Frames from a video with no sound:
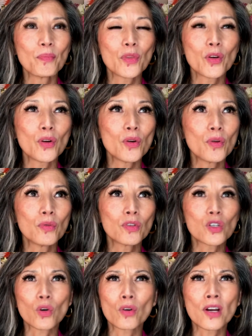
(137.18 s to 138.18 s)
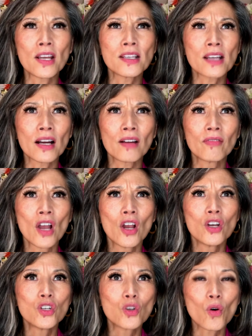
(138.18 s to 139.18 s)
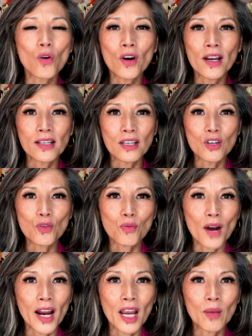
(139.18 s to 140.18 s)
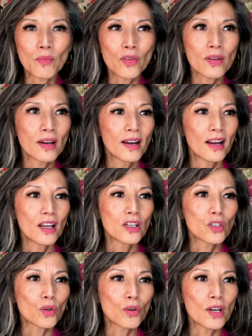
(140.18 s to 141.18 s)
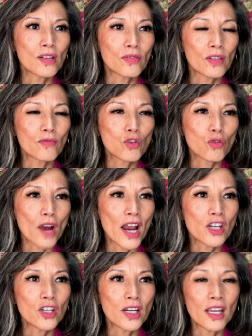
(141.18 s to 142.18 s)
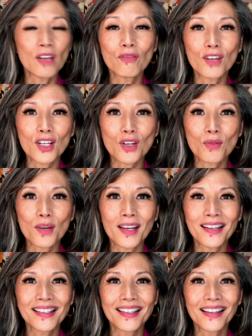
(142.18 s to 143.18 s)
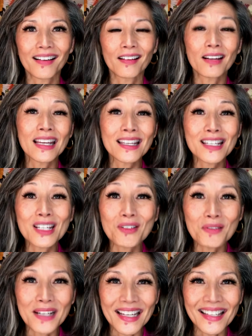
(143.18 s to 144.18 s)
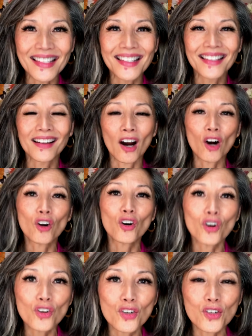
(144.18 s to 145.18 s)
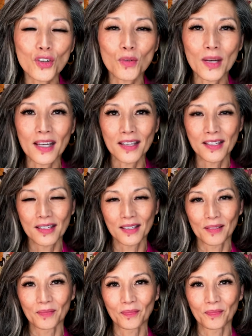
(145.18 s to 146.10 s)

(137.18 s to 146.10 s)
through stories of joys and triumphs, stories of tragedy and victories, our histories, our herstories.